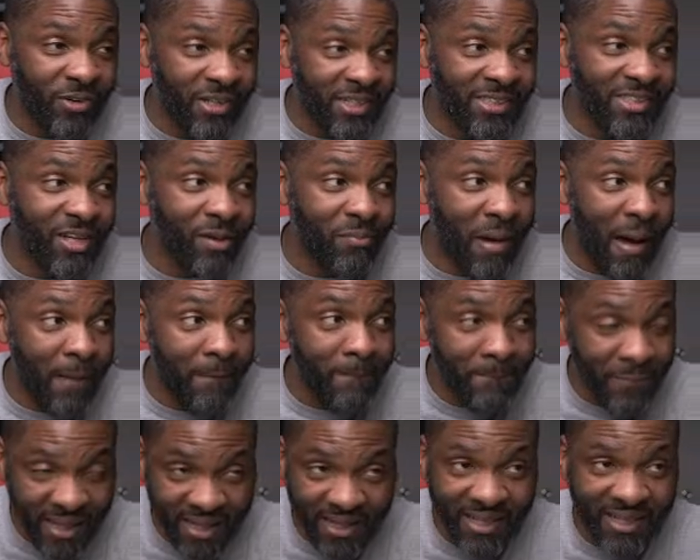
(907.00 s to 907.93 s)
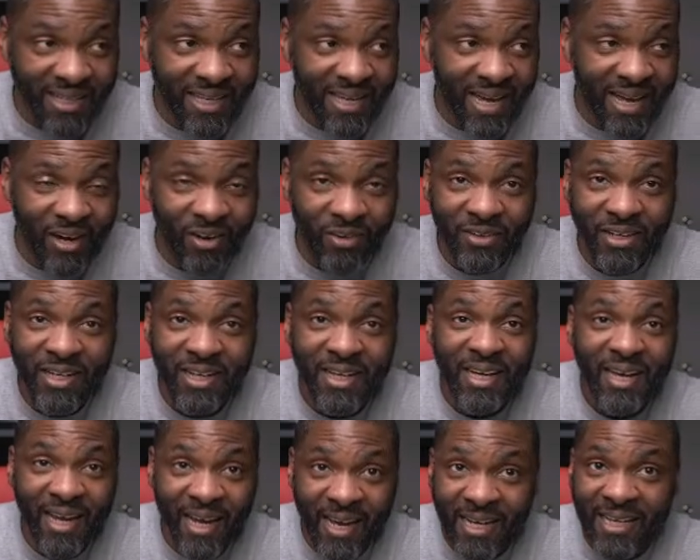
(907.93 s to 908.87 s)
into my big account
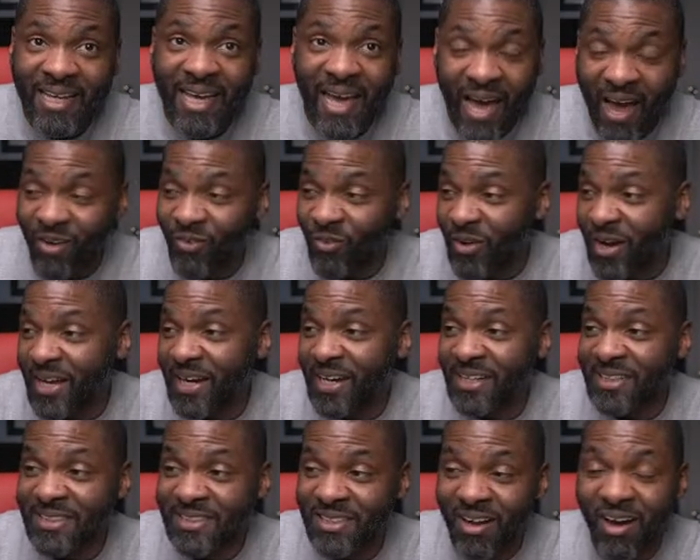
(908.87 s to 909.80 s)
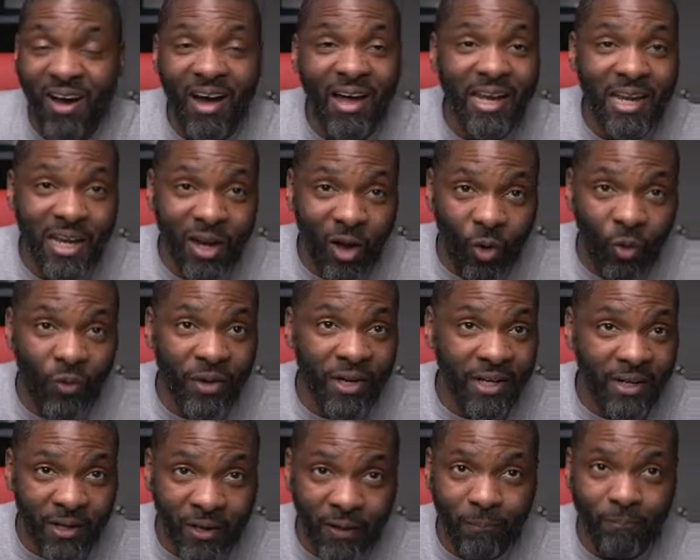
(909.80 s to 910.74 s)
and got ready to start loading
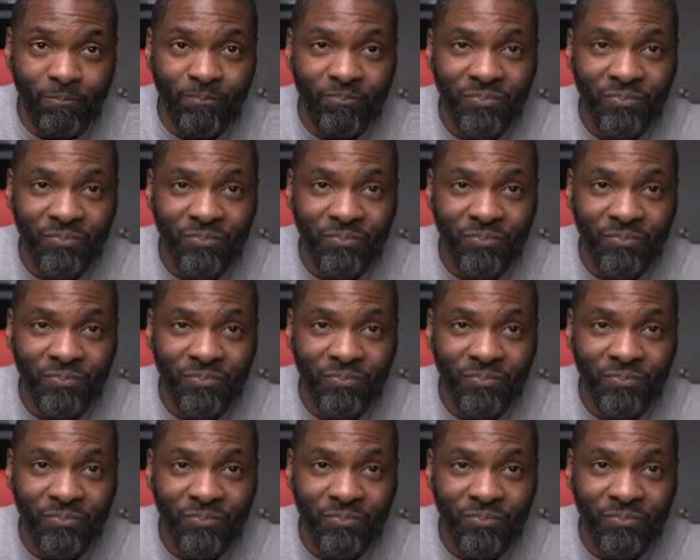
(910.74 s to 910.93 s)
up.